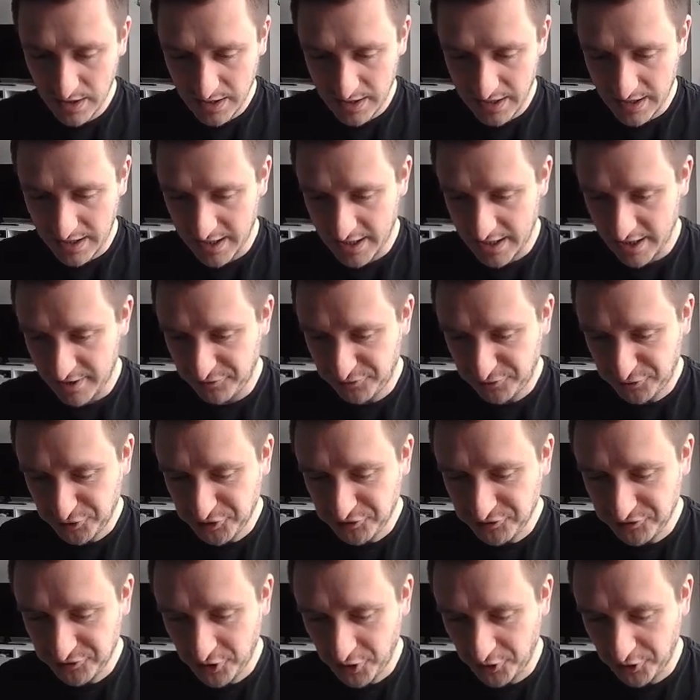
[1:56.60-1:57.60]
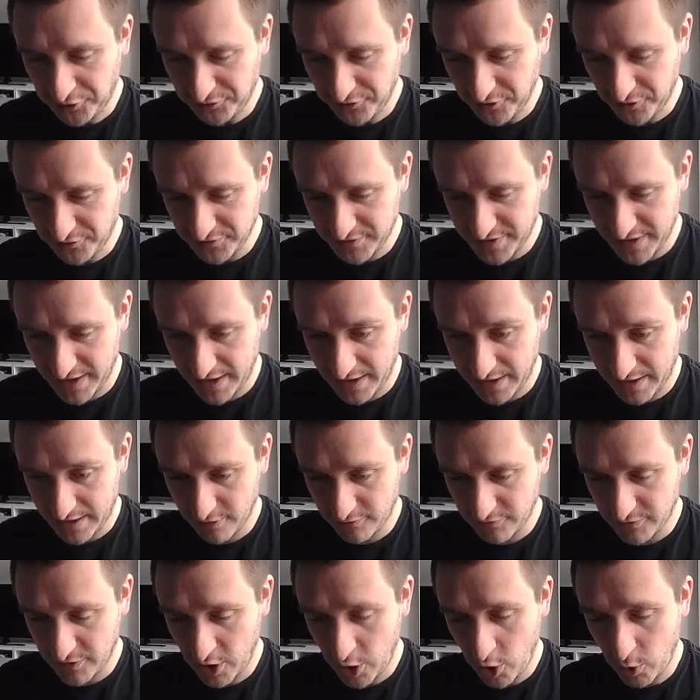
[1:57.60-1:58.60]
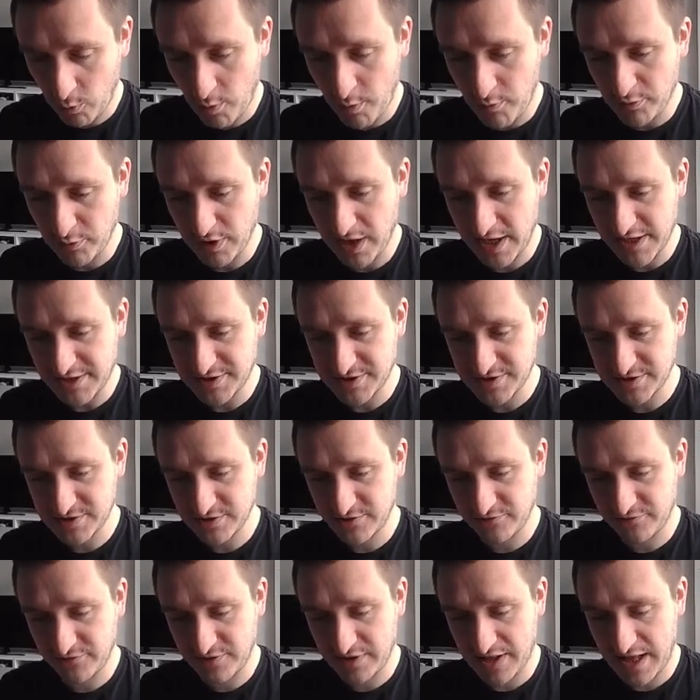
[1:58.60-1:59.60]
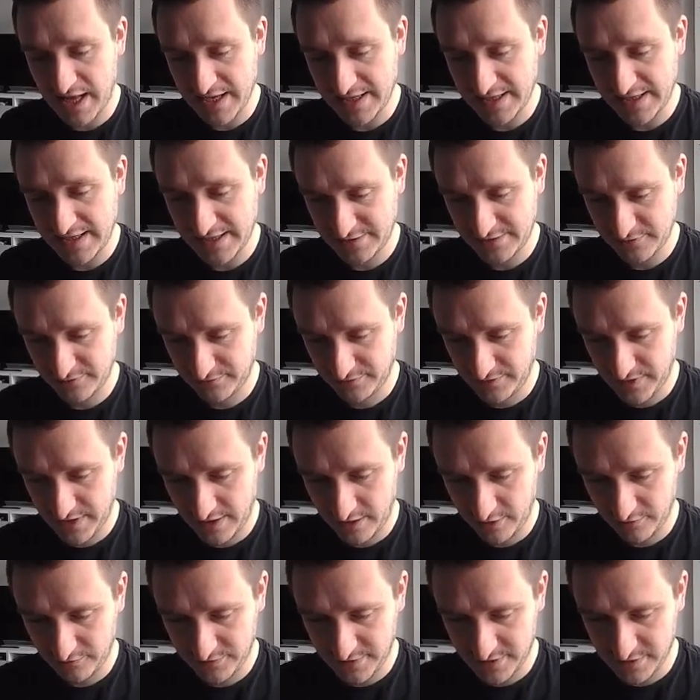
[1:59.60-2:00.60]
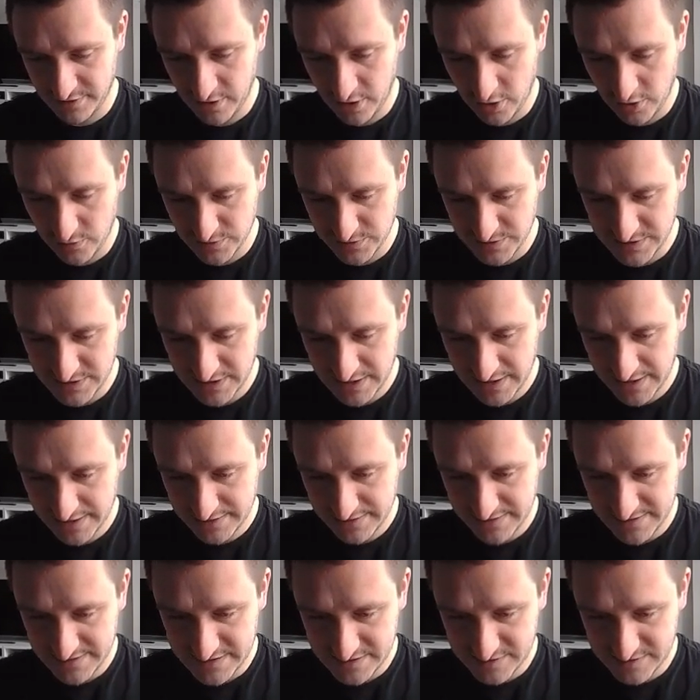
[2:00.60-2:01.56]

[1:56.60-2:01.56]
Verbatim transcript: uh, three fourth of the of the whole populations of client of the of the nodes. This